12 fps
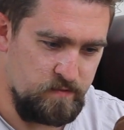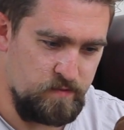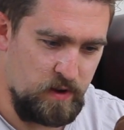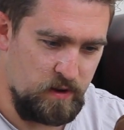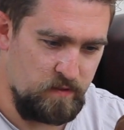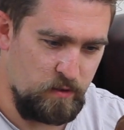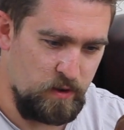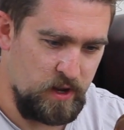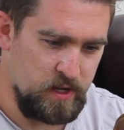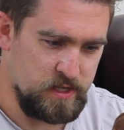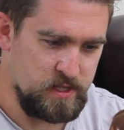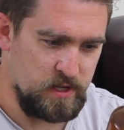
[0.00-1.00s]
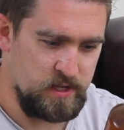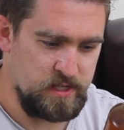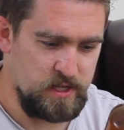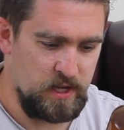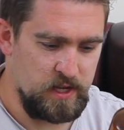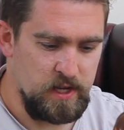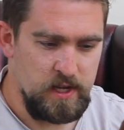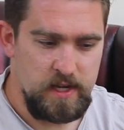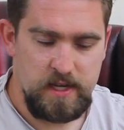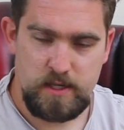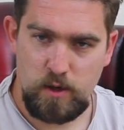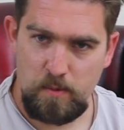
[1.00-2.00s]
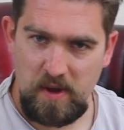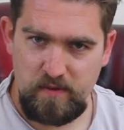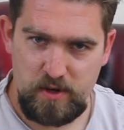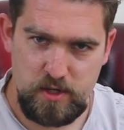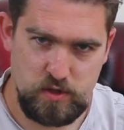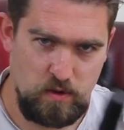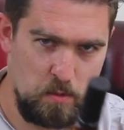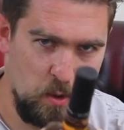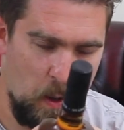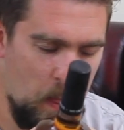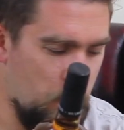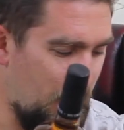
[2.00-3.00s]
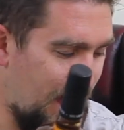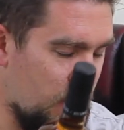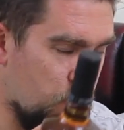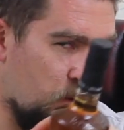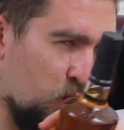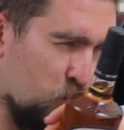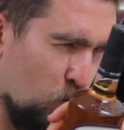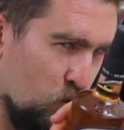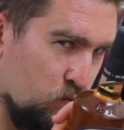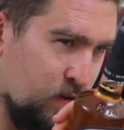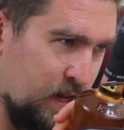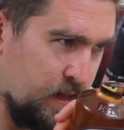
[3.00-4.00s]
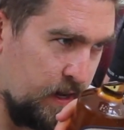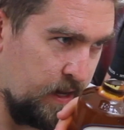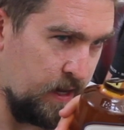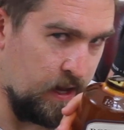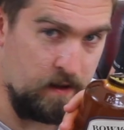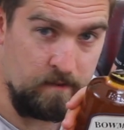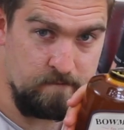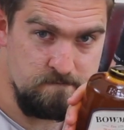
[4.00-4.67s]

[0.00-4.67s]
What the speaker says: Very, very exciting. It's got a bit of a description on the back, but I don't want to read that yet.